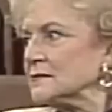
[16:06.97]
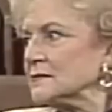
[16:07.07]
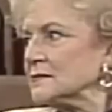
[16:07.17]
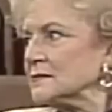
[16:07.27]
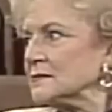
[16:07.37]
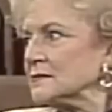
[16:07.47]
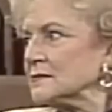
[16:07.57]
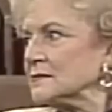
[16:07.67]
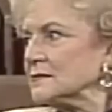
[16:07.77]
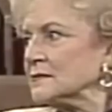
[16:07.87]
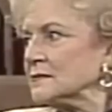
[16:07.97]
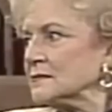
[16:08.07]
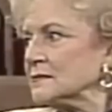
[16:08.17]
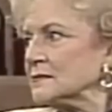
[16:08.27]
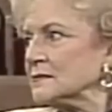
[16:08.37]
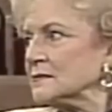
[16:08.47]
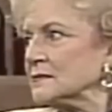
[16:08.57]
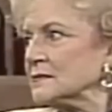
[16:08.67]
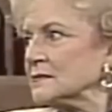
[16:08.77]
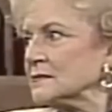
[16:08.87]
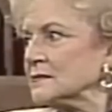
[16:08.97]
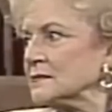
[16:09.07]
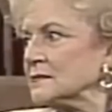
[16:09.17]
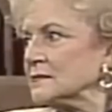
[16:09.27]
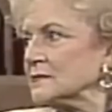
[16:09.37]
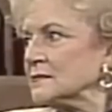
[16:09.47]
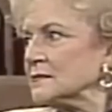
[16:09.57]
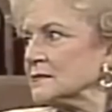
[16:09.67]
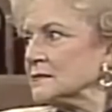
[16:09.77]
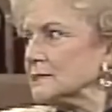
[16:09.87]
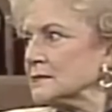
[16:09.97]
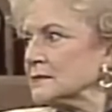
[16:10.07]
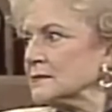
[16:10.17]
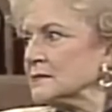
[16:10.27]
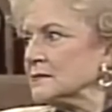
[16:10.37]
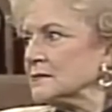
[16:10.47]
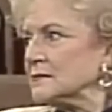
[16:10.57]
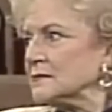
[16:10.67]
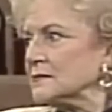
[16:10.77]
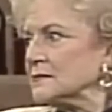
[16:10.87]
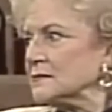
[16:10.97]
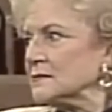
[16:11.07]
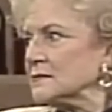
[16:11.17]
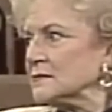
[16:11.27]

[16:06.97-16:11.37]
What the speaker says: (not speaking)